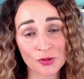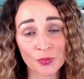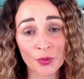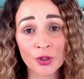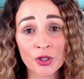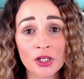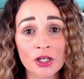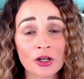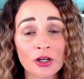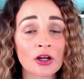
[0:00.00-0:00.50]
per
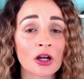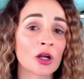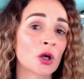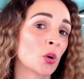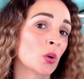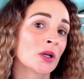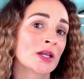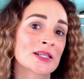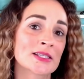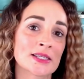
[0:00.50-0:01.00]
year,
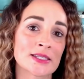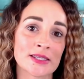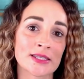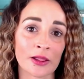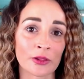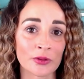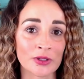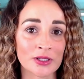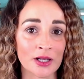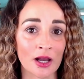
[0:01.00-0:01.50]
according to
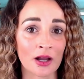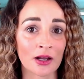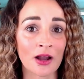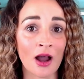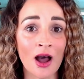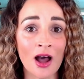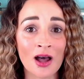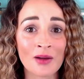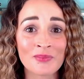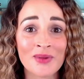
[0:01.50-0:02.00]

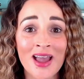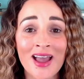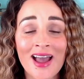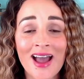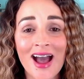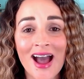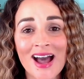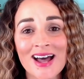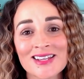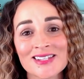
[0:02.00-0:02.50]
salary.com,
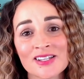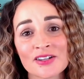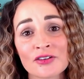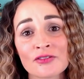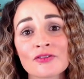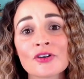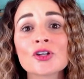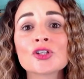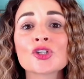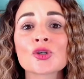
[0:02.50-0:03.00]
as
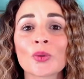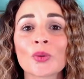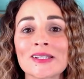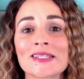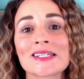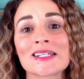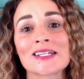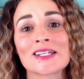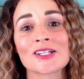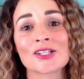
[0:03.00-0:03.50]
of
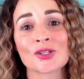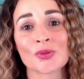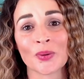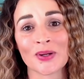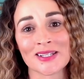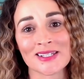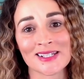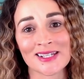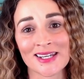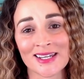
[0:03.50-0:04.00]

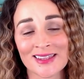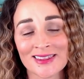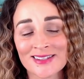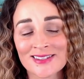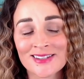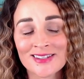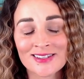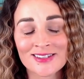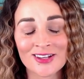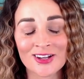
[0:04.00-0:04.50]
2020. This
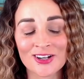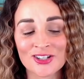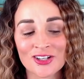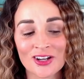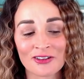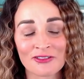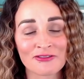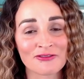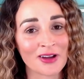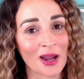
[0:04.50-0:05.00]
is such
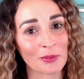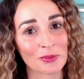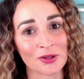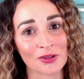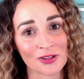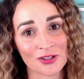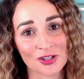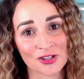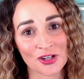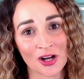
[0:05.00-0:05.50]
a
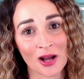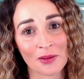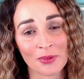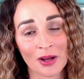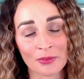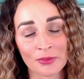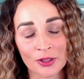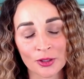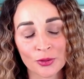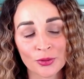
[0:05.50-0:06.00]
fabulous job. I
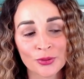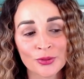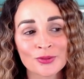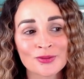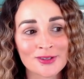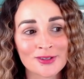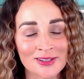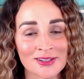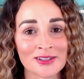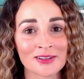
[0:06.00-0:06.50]
mean, who
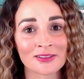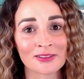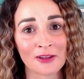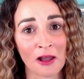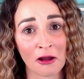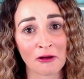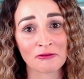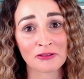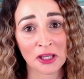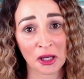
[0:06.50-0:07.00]
doesn't
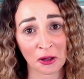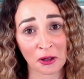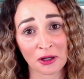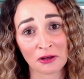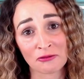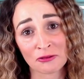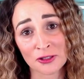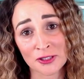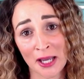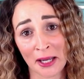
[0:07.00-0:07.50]
love caring
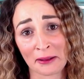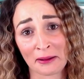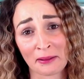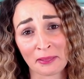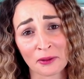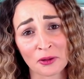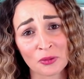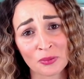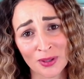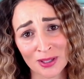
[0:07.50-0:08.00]
for tiny
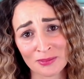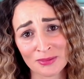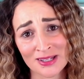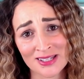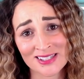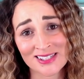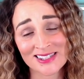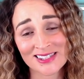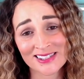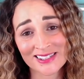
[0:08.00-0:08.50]
little babies?